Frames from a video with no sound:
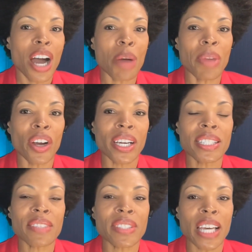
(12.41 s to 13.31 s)

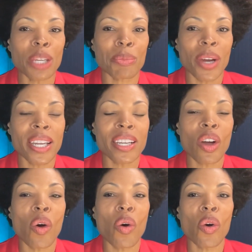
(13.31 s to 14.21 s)
Americans have celebrated
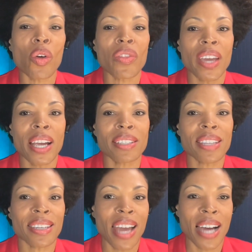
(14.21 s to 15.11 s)
all things
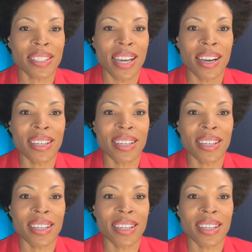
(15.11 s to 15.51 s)
NASA.